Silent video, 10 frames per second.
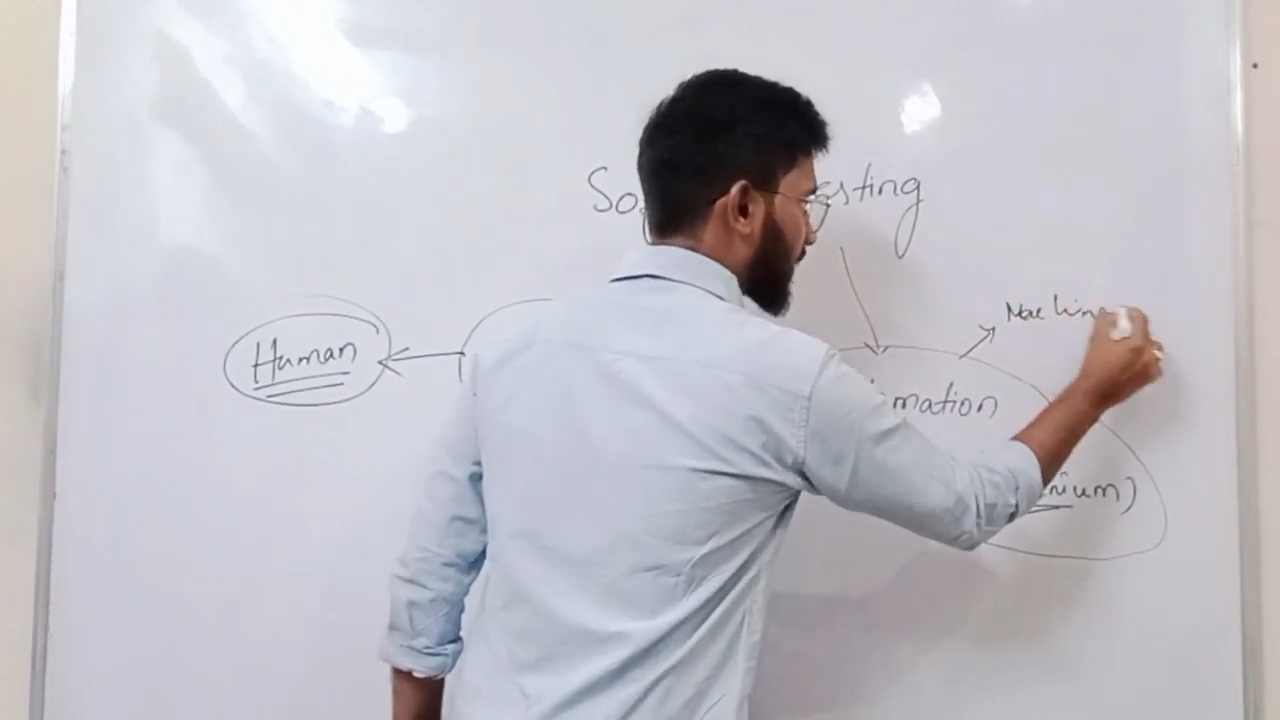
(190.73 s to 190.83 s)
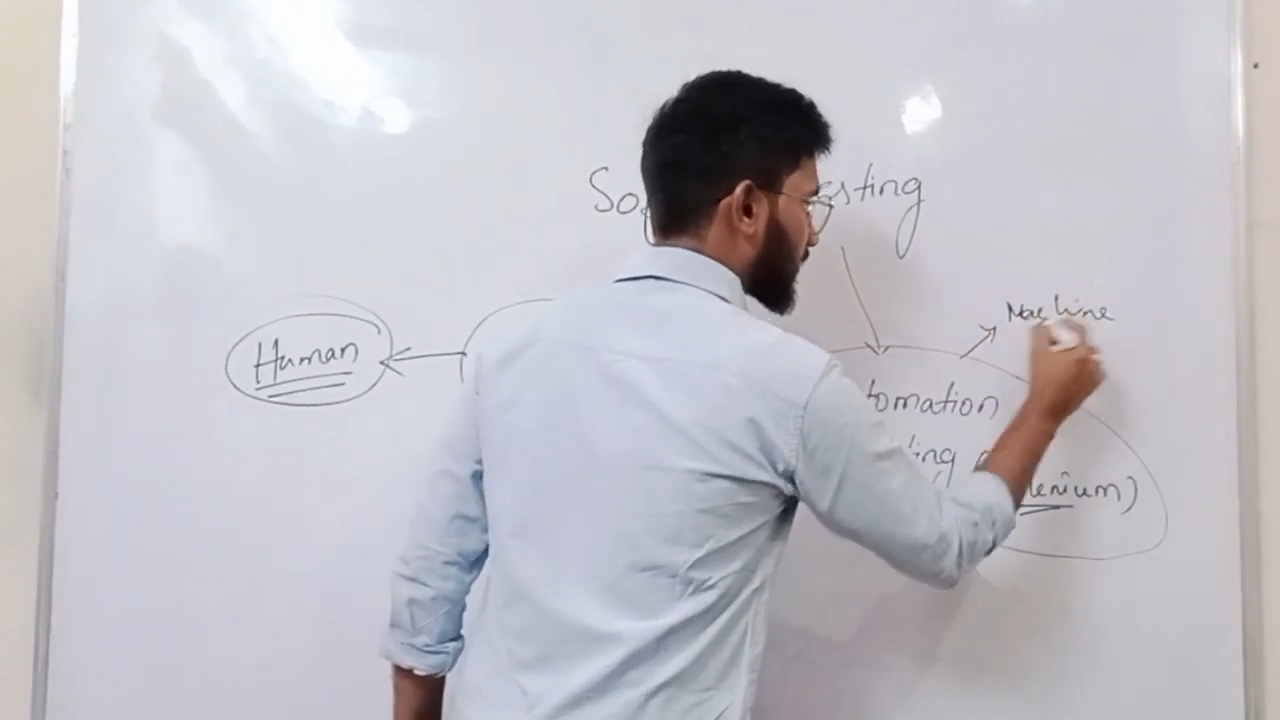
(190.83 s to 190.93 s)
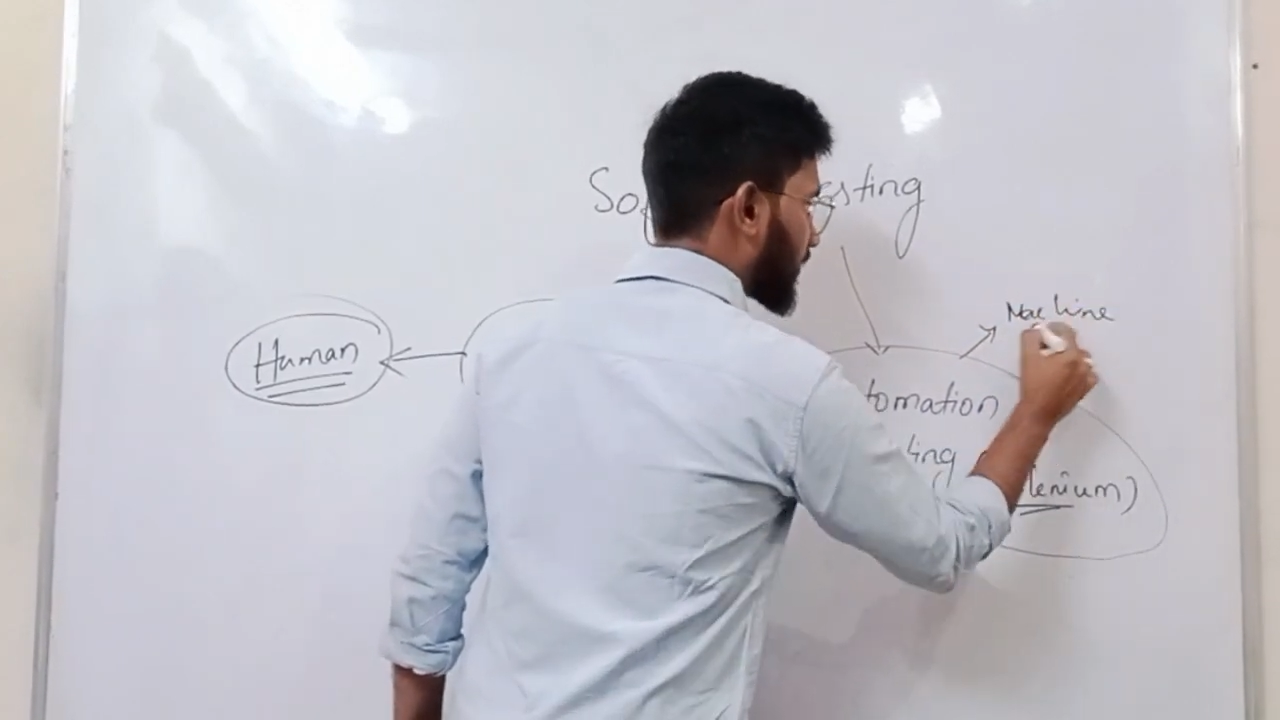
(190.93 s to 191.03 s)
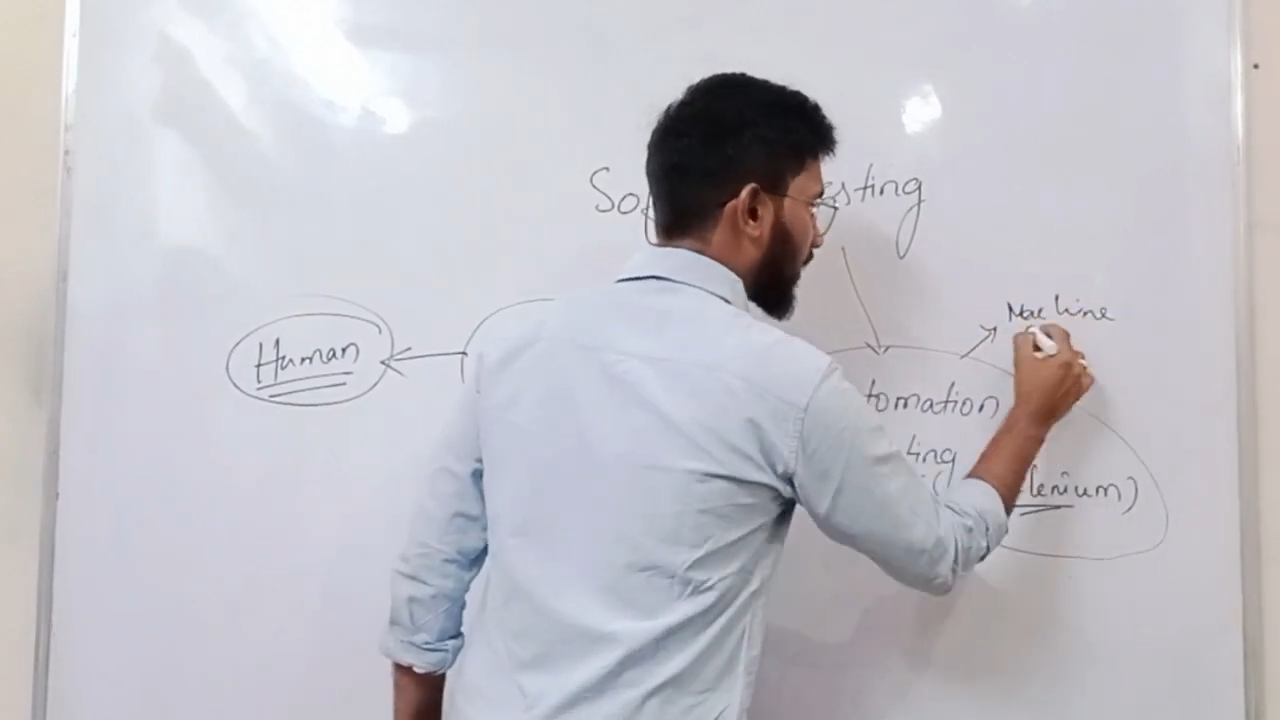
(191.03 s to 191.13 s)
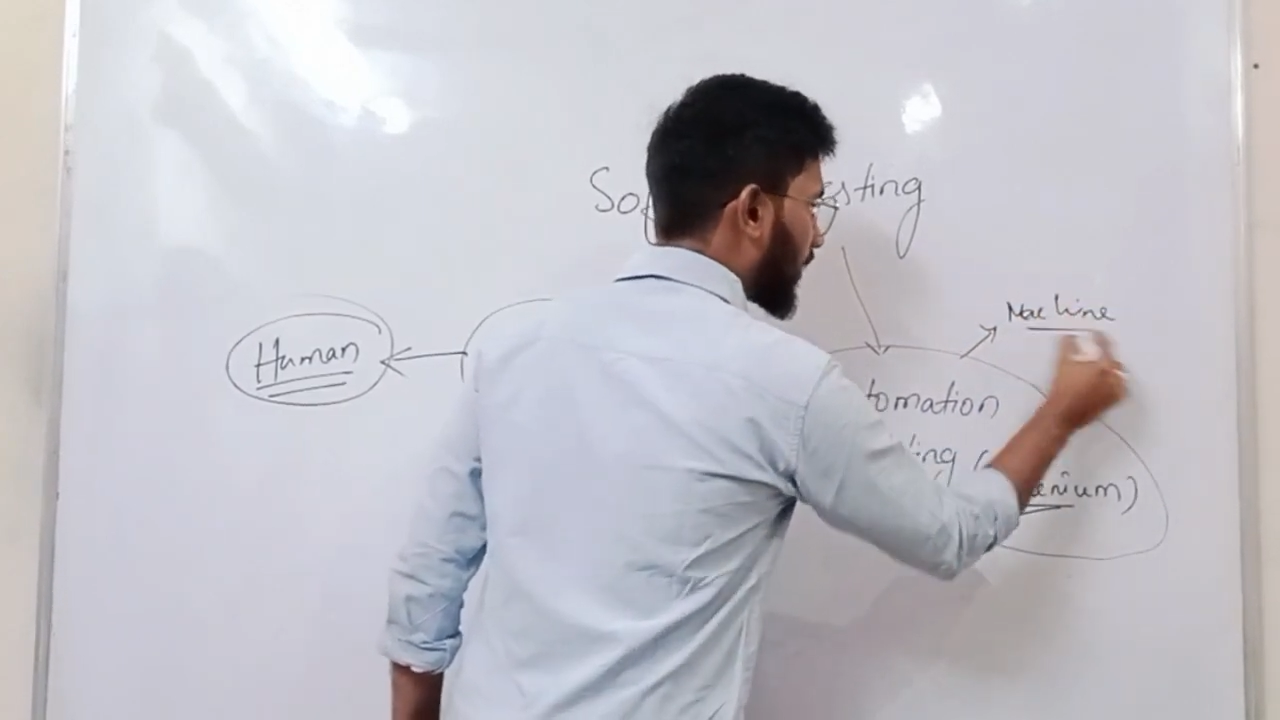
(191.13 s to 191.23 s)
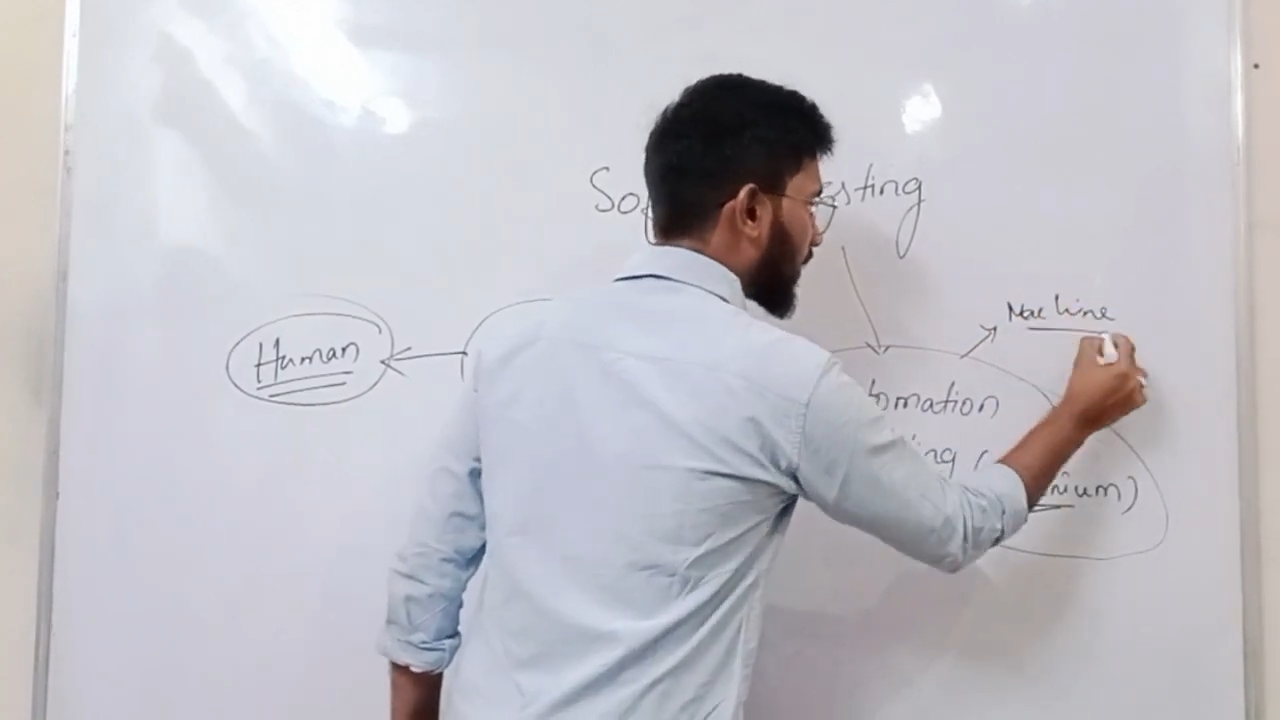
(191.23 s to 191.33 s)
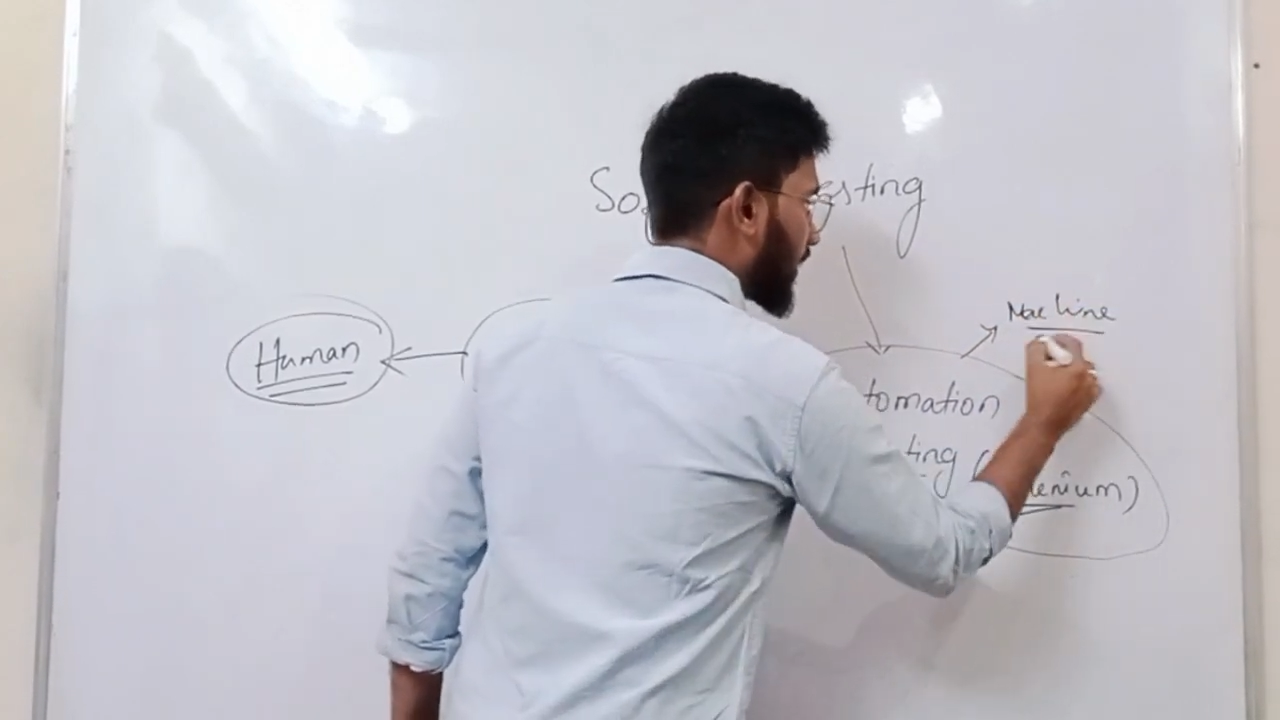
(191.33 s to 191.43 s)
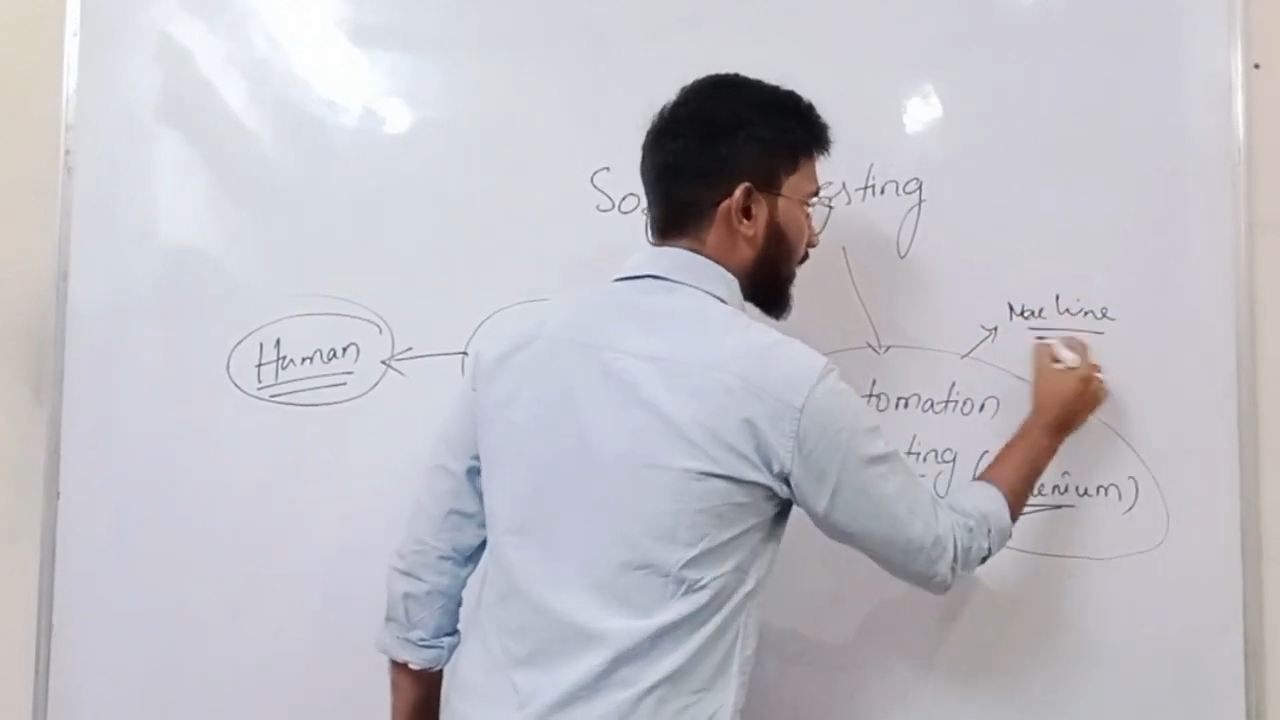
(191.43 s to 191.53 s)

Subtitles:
take the